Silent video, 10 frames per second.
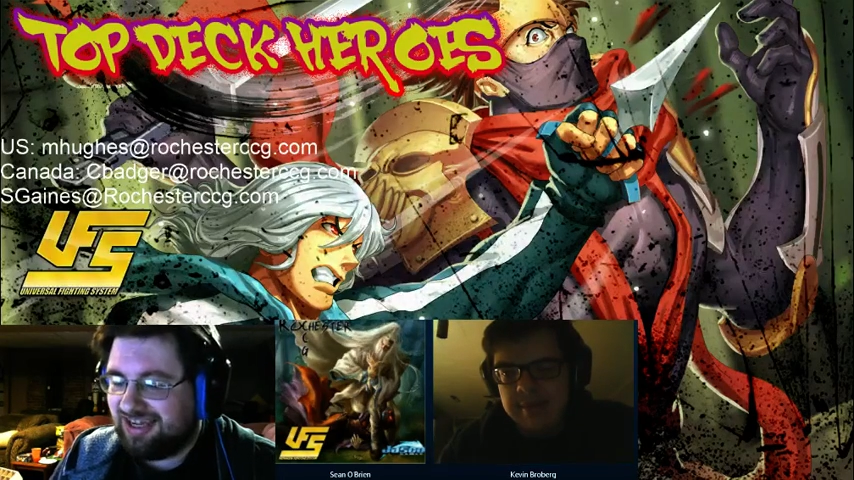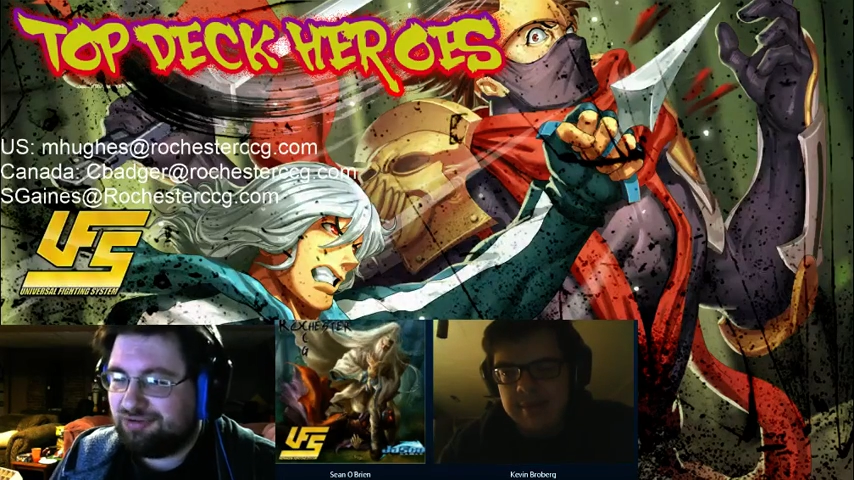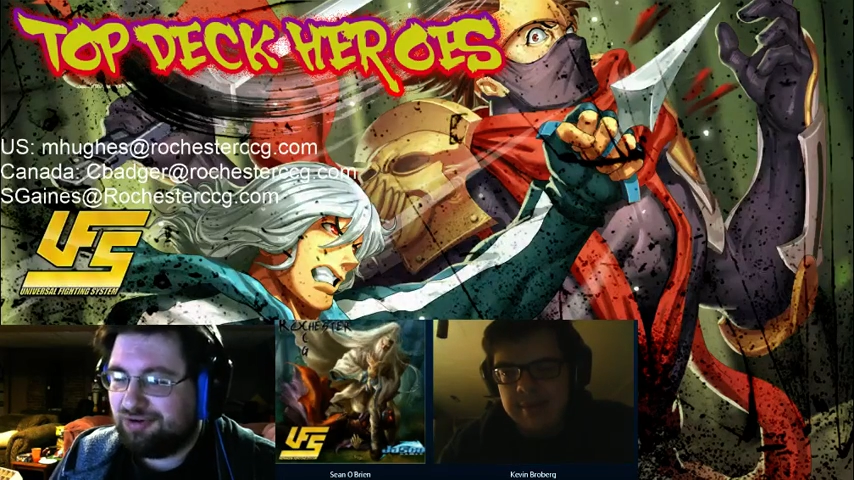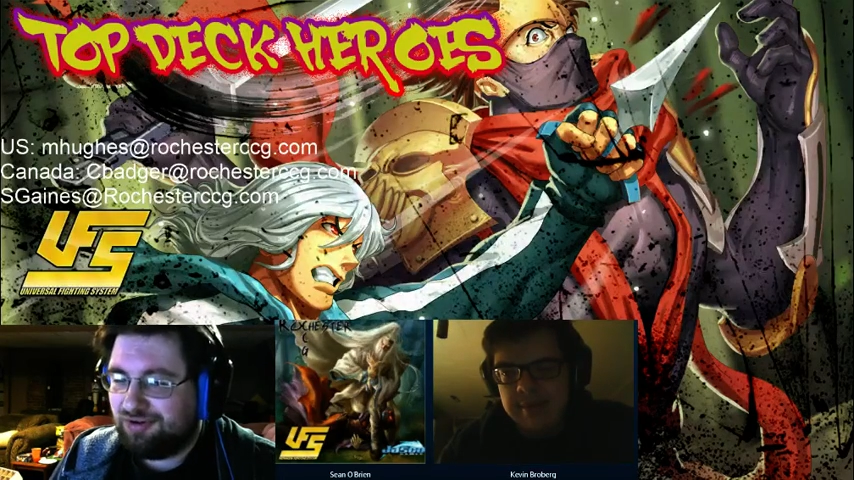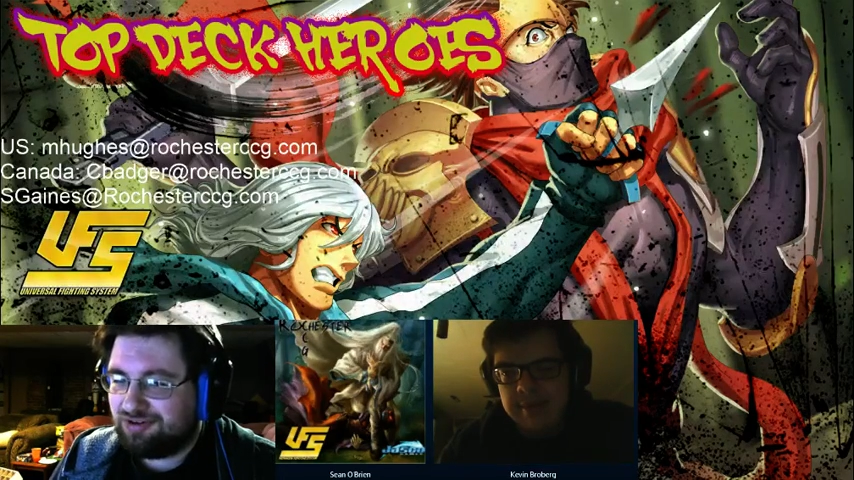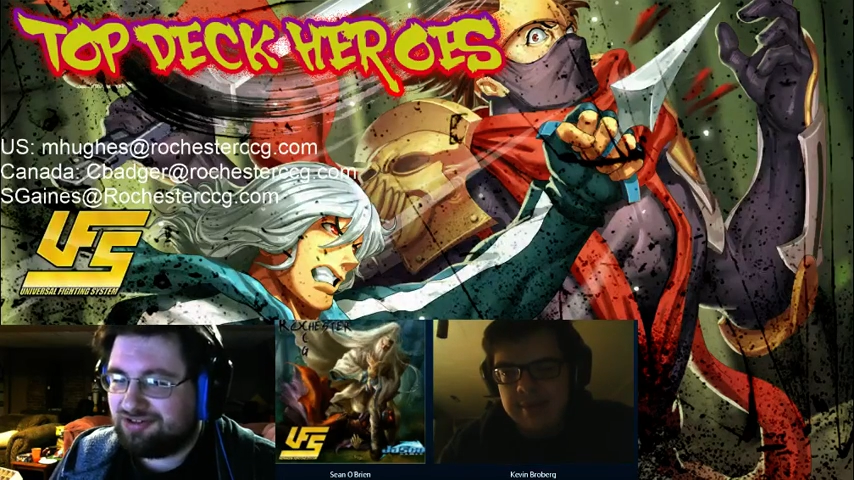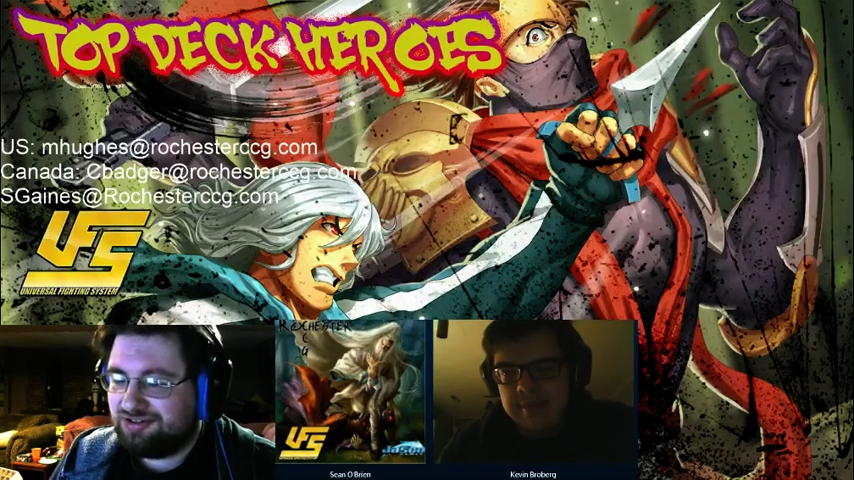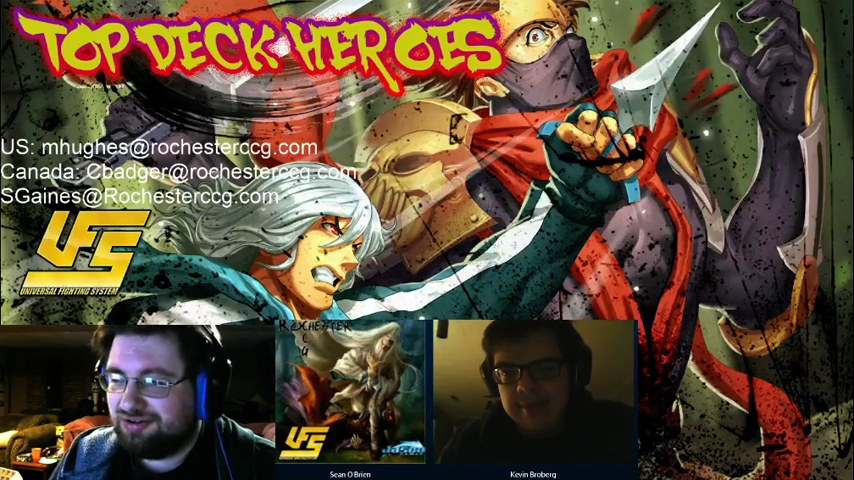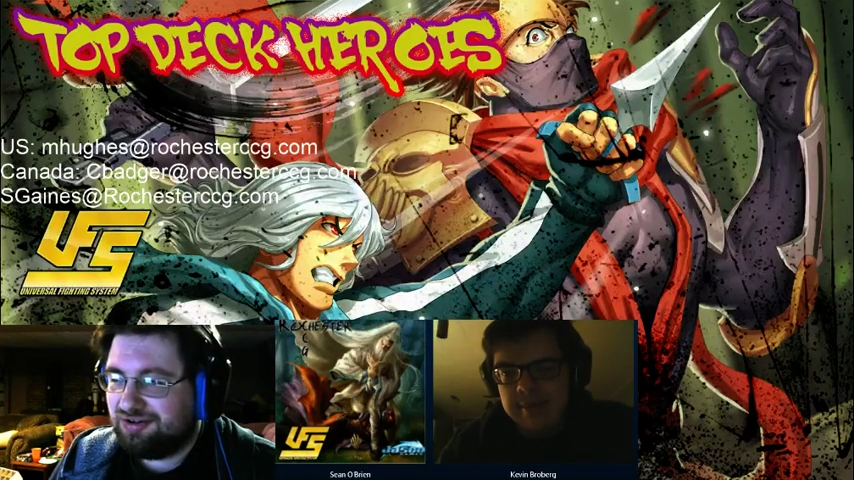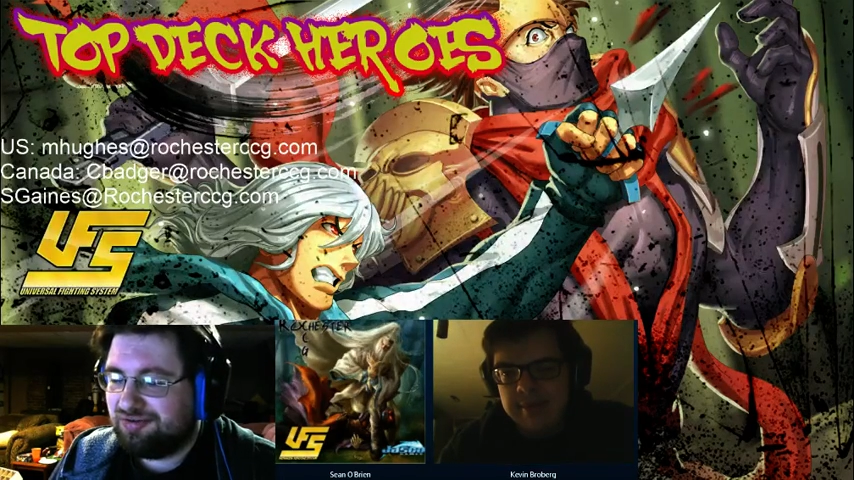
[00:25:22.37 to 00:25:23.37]
hit
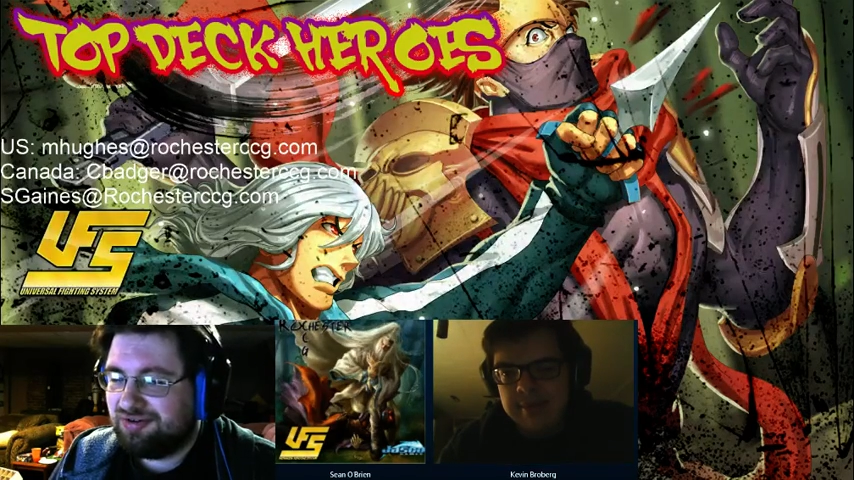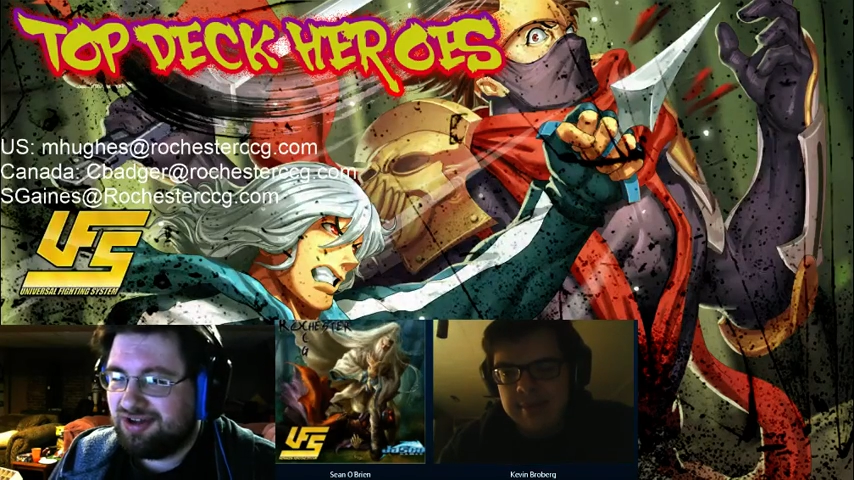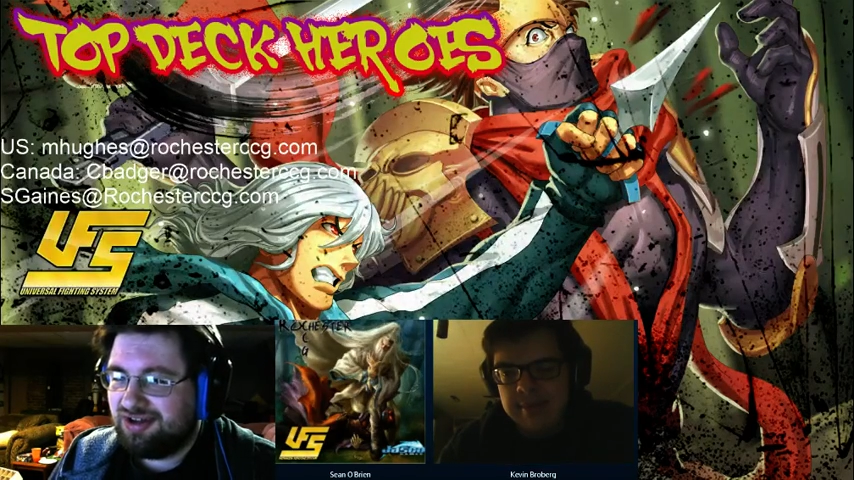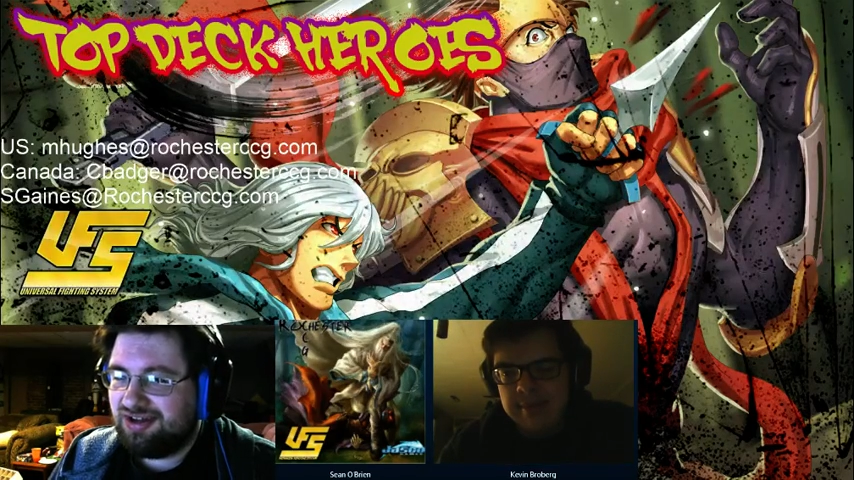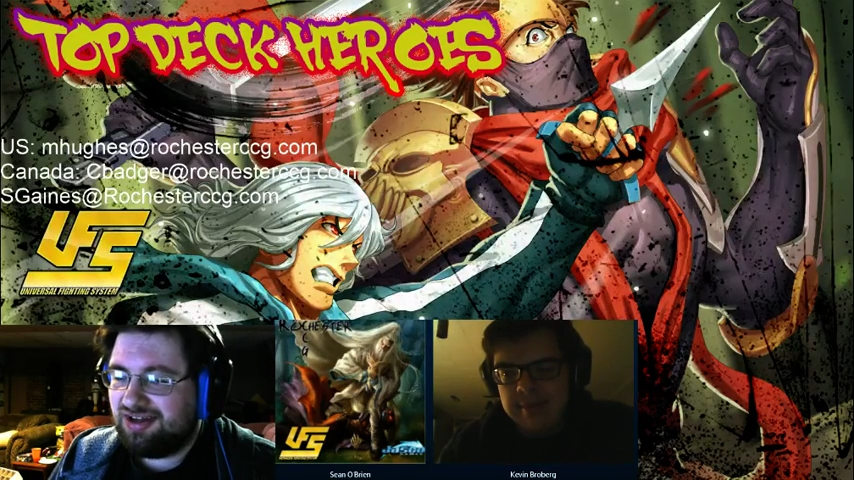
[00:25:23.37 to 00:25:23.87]
reversal you